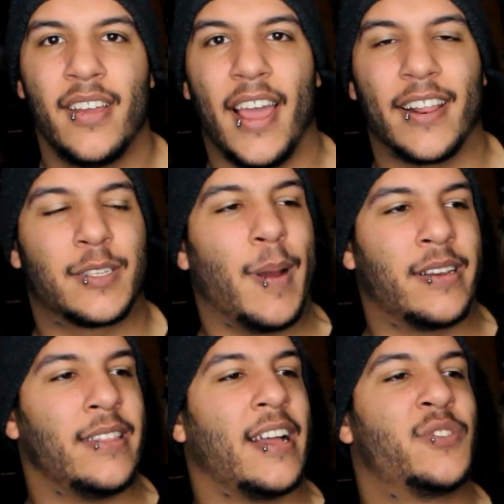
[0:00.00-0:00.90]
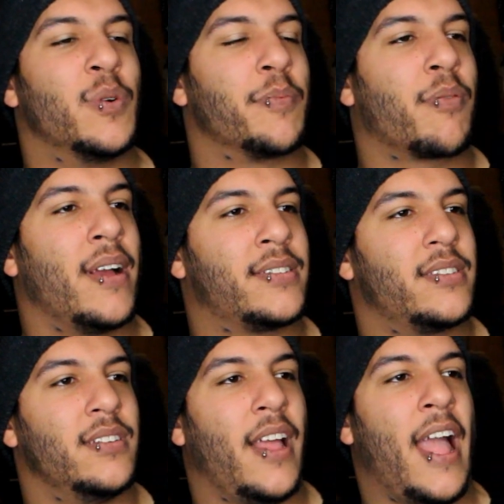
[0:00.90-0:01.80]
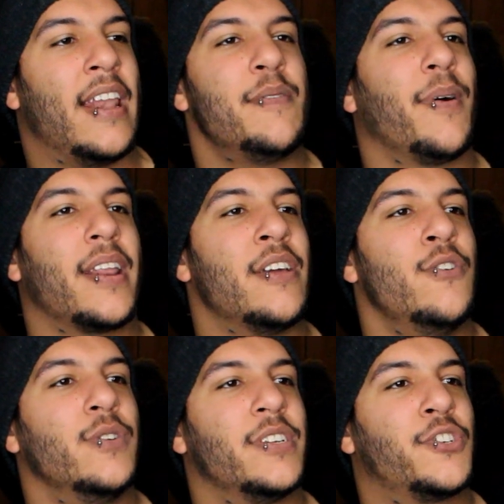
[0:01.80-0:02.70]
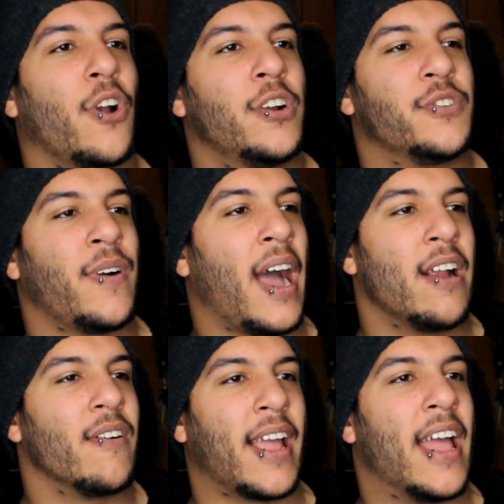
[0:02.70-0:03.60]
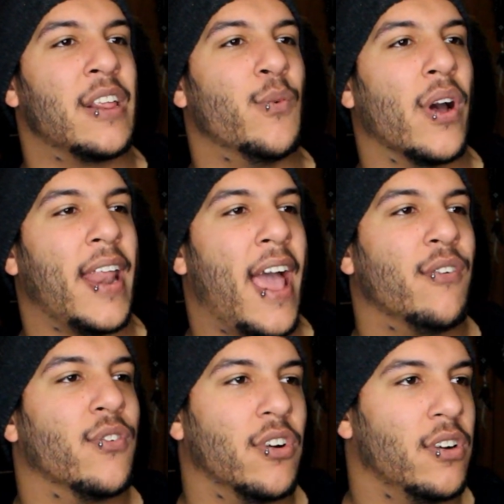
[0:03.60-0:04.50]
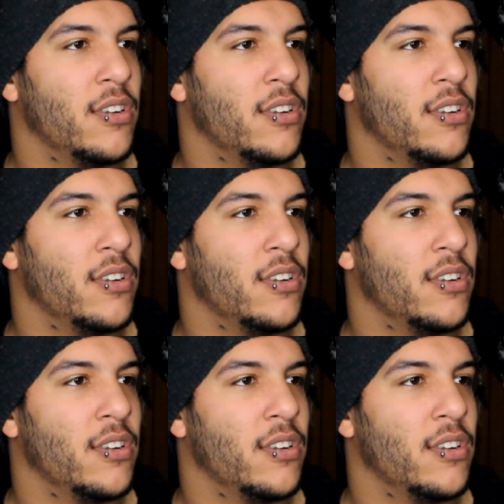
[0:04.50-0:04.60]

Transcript: and expecting that to impress anybody who's in charge of hiring anyone ever.